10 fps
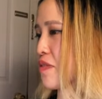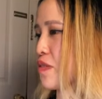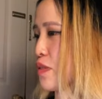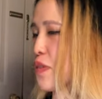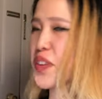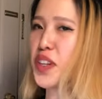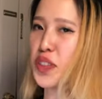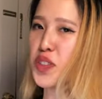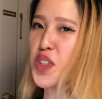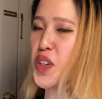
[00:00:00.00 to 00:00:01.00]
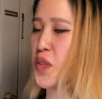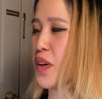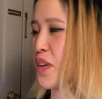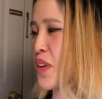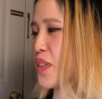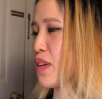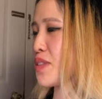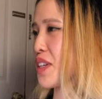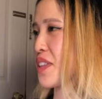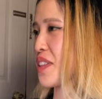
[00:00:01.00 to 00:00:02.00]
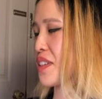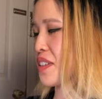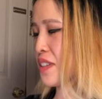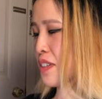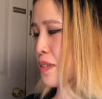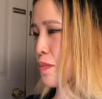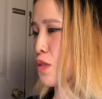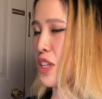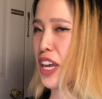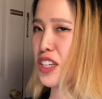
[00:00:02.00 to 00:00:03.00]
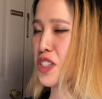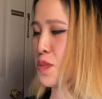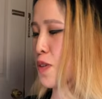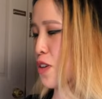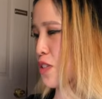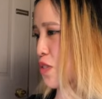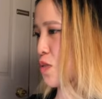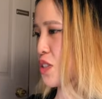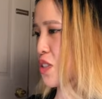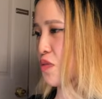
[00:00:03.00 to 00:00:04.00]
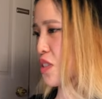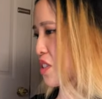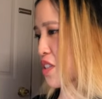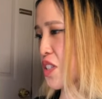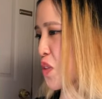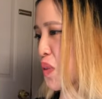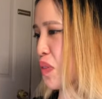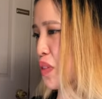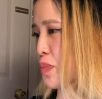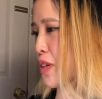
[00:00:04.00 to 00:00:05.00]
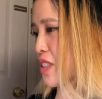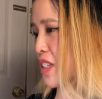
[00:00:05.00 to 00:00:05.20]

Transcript: Well, we already got the secret rare. I think that was like the most anxious part. It's like, what's the what's the secret rare in this box?